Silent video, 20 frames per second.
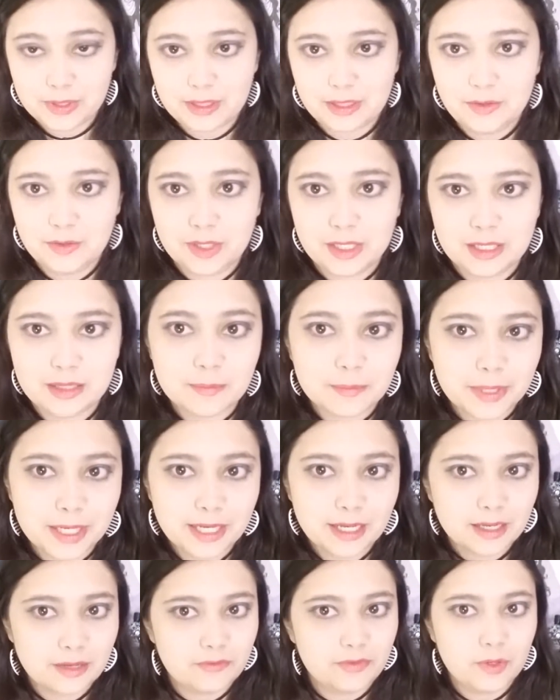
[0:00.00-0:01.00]
you can
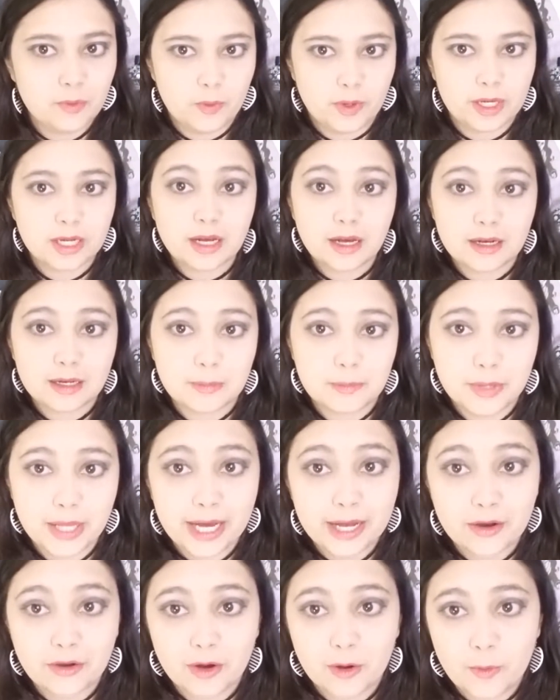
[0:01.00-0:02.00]
pick if you want it on a
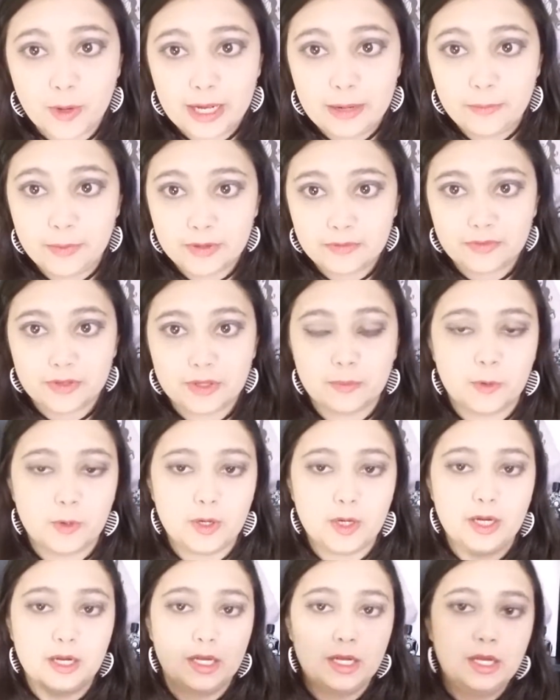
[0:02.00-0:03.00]
black or a white one for the
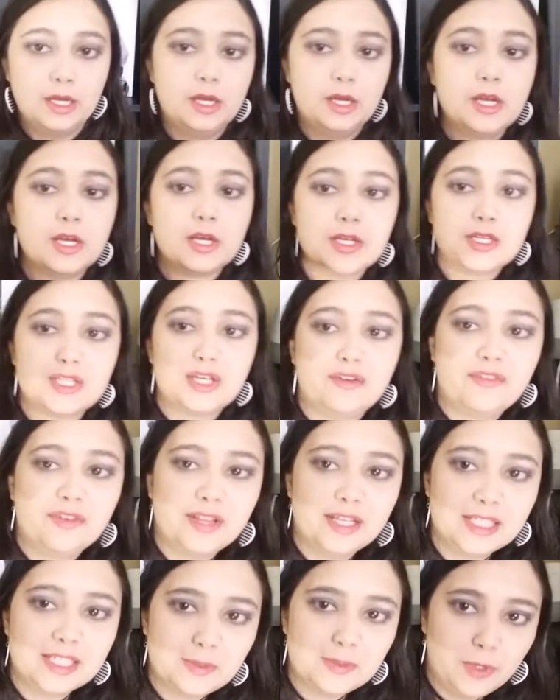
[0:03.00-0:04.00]
border. So for
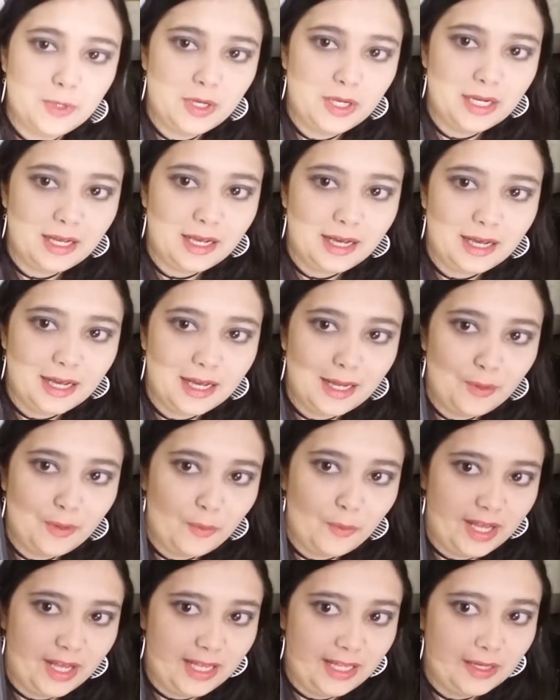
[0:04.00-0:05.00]
this one, I
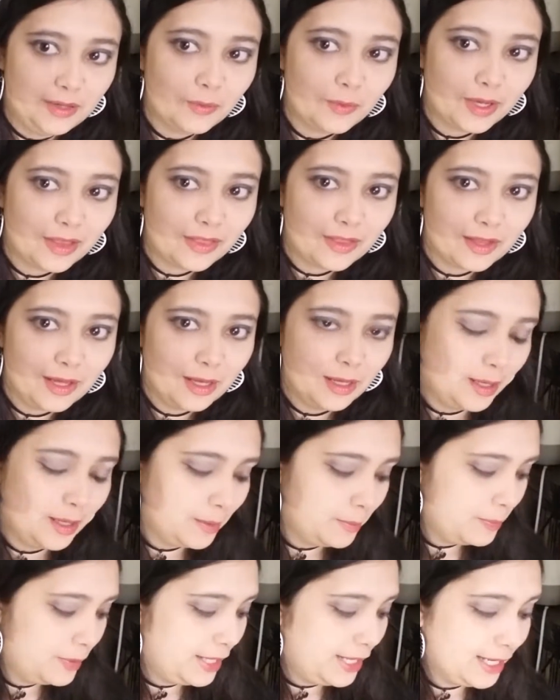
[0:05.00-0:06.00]
went with
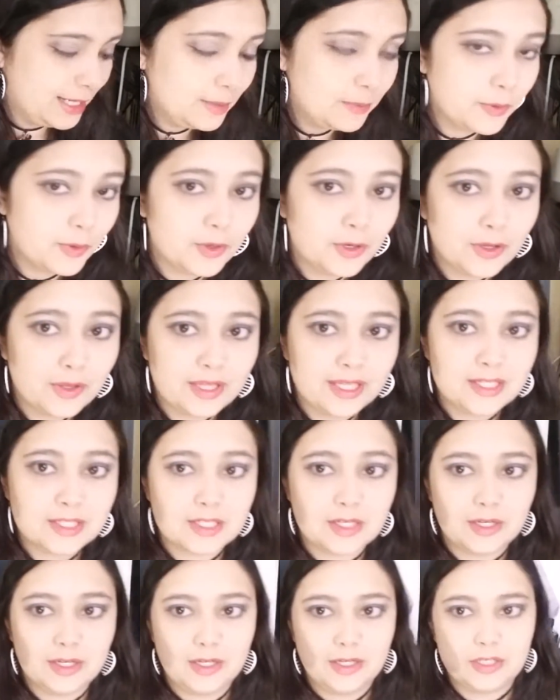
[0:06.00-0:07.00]
a black border. These
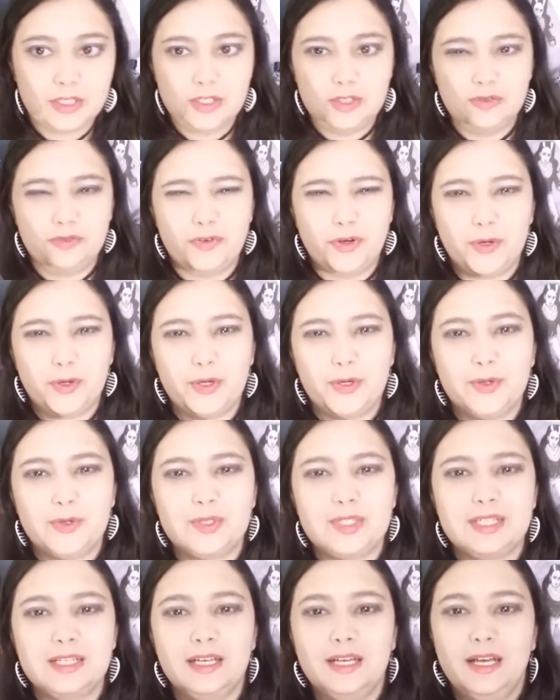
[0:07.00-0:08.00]
are 2
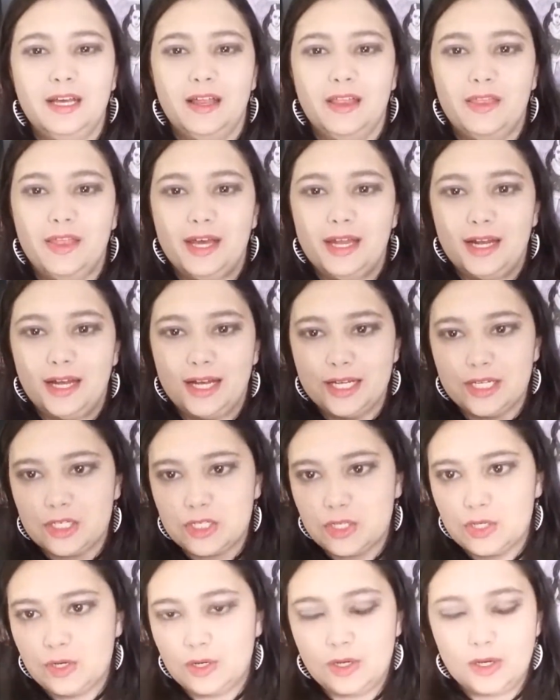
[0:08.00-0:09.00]
photos that I
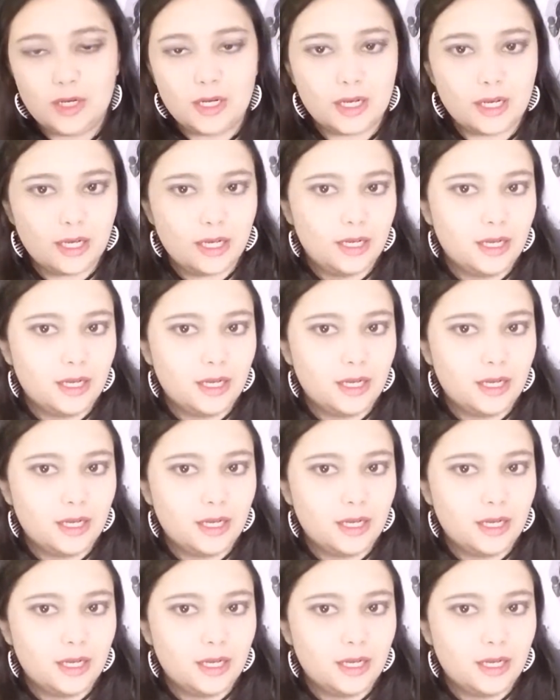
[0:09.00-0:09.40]
took.